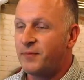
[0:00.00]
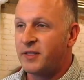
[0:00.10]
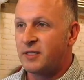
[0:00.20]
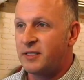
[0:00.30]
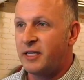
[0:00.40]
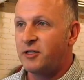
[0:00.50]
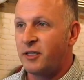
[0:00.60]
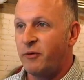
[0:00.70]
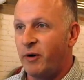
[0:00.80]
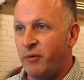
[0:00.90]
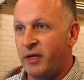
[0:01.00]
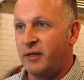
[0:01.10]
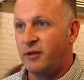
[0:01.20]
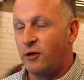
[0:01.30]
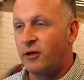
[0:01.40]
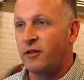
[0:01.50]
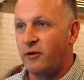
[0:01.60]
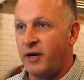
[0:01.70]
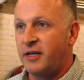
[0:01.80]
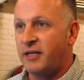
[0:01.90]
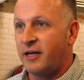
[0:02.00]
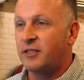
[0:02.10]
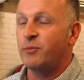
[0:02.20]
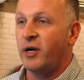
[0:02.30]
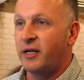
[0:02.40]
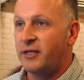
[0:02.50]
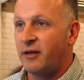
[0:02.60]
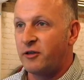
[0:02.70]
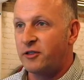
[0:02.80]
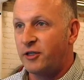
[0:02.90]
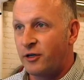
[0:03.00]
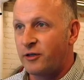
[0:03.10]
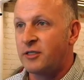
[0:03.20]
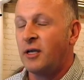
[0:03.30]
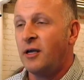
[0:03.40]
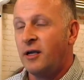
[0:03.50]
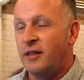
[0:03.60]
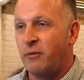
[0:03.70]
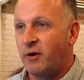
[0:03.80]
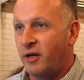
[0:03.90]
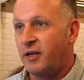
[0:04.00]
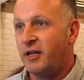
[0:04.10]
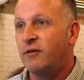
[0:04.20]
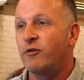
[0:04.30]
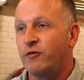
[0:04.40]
It's essentially where we cook the grain down to break down the sugars that we're going to need for